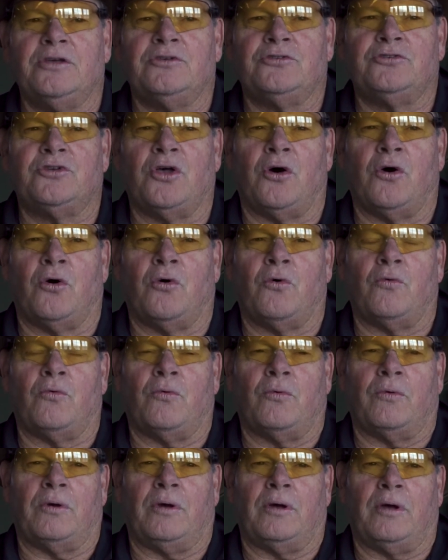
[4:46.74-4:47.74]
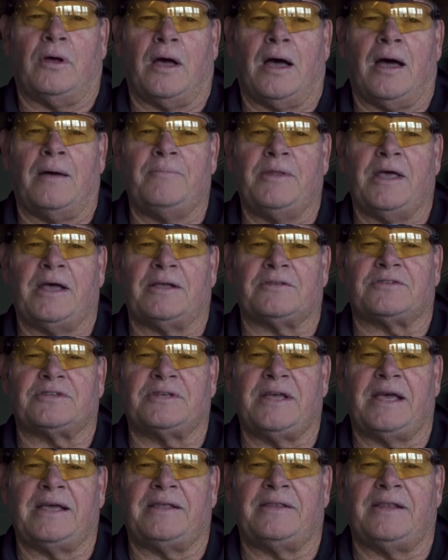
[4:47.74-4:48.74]
So I'm not
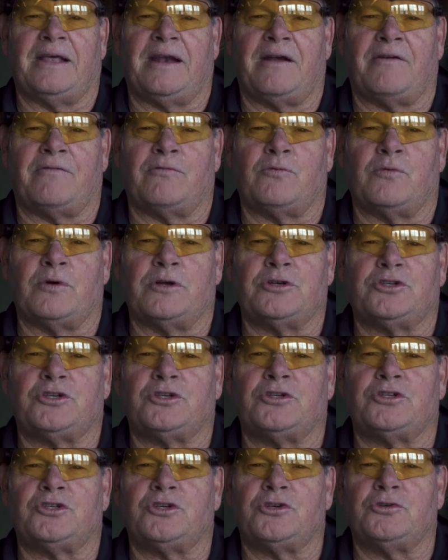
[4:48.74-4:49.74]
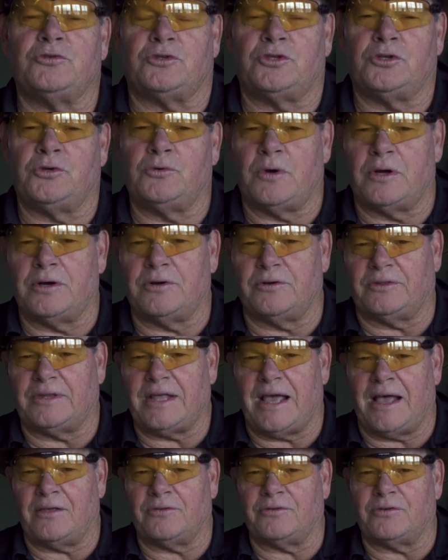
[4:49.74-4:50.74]
saying that everyone should shoot
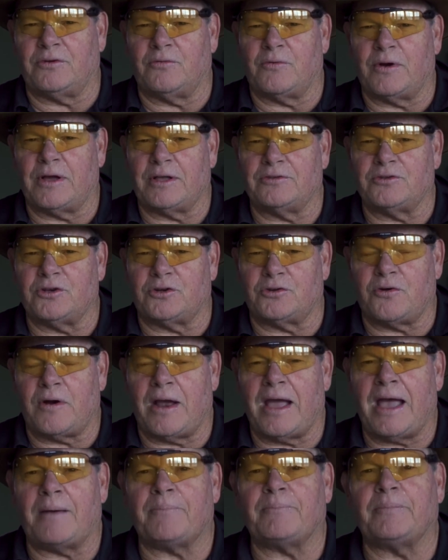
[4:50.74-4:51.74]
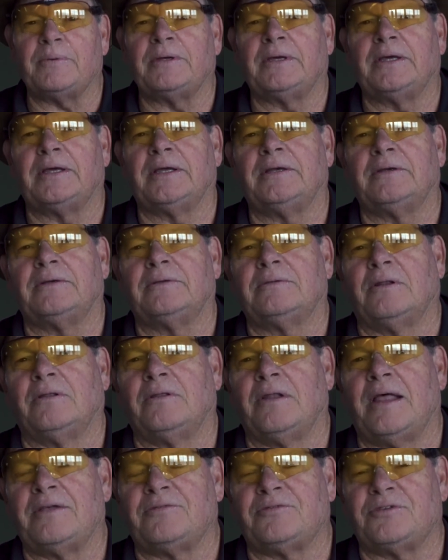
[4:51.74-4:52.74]
200,000 rounds of trap in
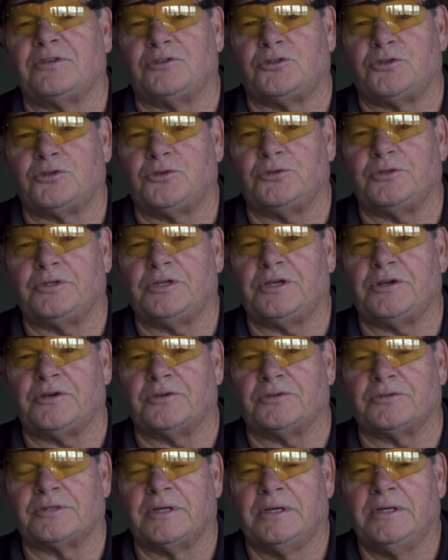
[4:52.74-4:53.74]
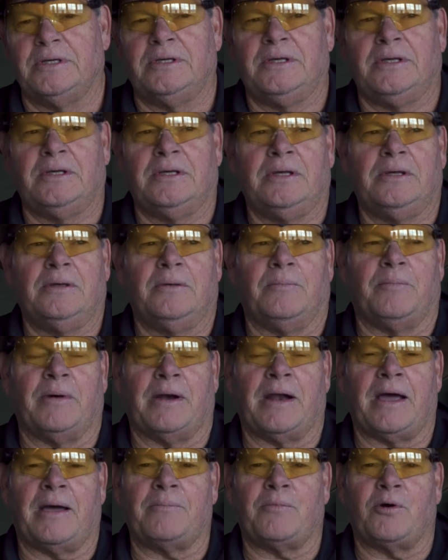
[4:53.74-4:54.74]
less than 2 years,
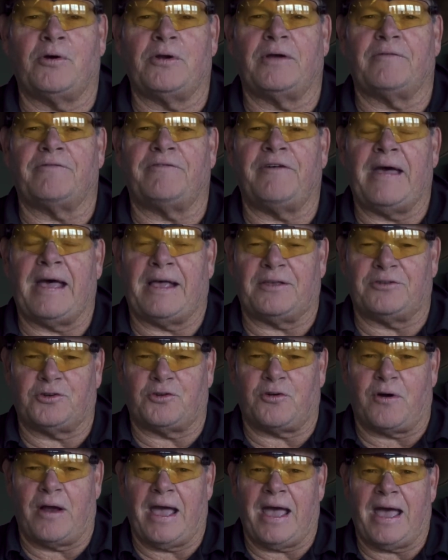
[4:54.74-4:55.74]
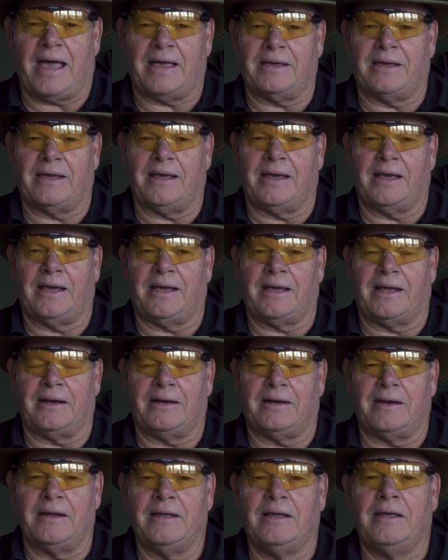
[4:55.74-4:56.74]
but I'm on a fast track,
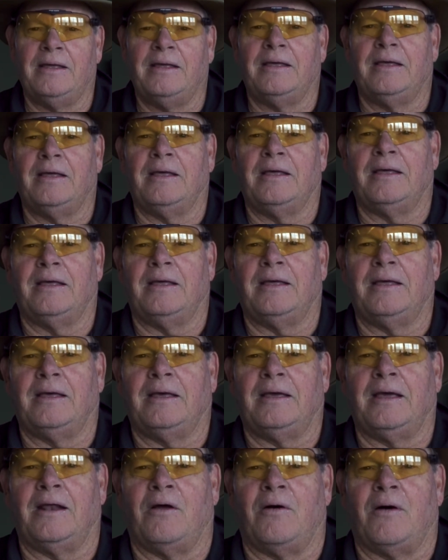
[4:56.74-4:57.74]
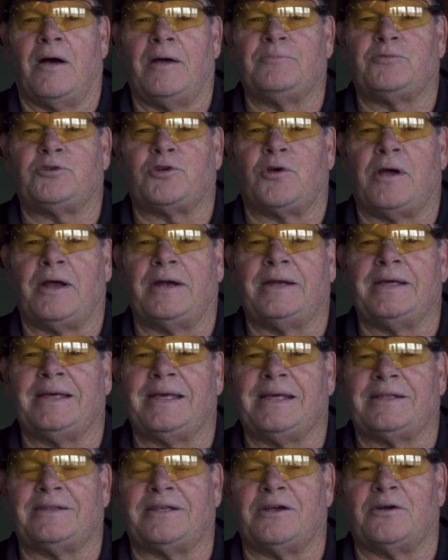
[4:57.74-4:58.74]
and I'm trying to
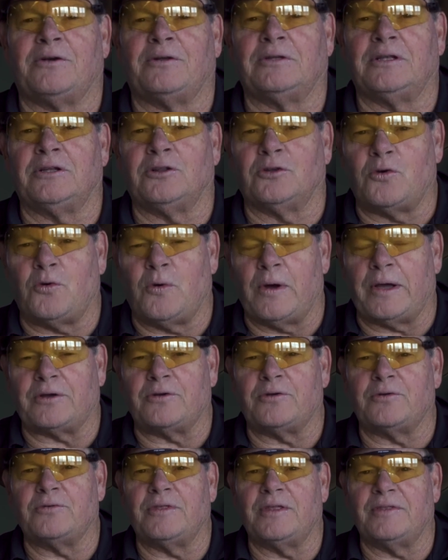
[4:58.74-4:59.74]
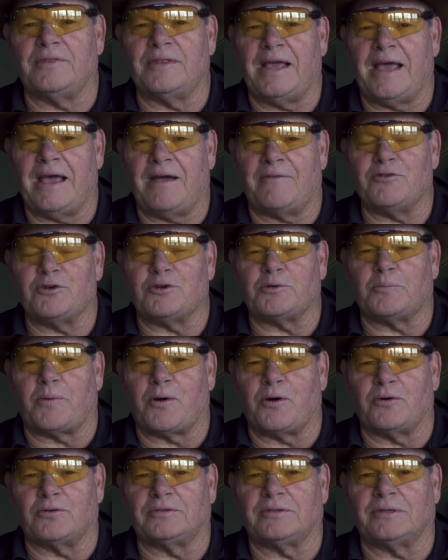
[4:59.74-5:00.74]
get there a little quicker than the average
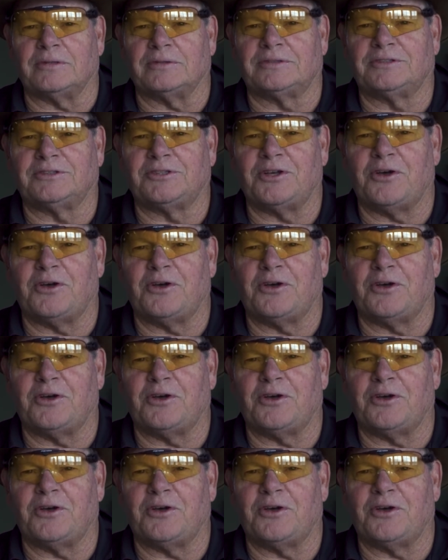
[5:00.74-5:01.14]
person.